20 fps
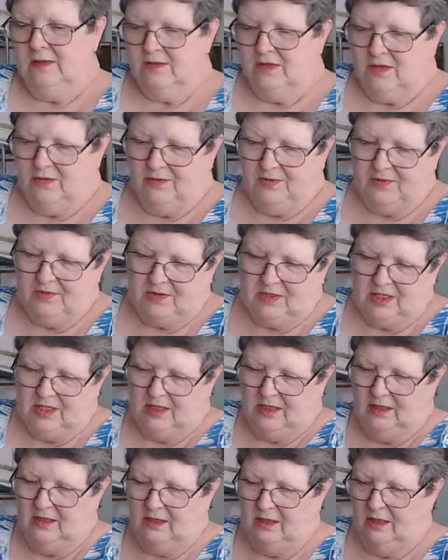So if it's,
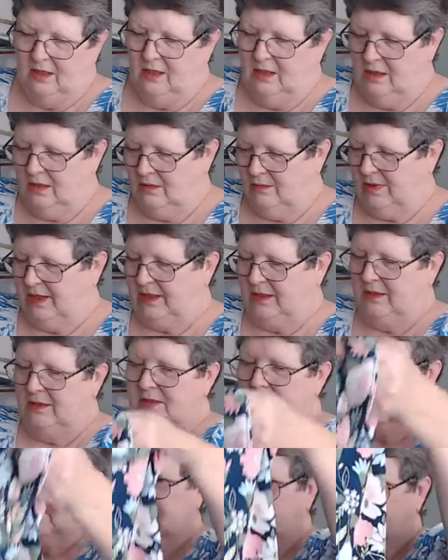oh my
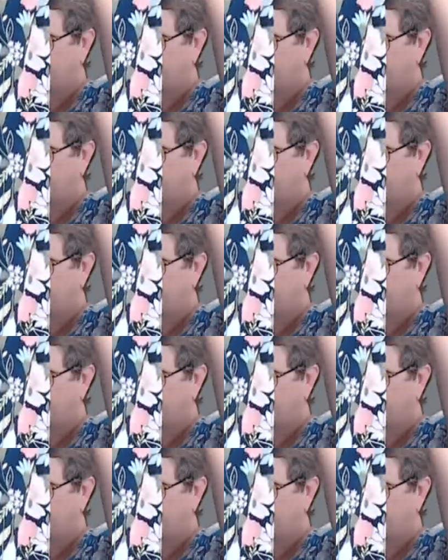goodness, it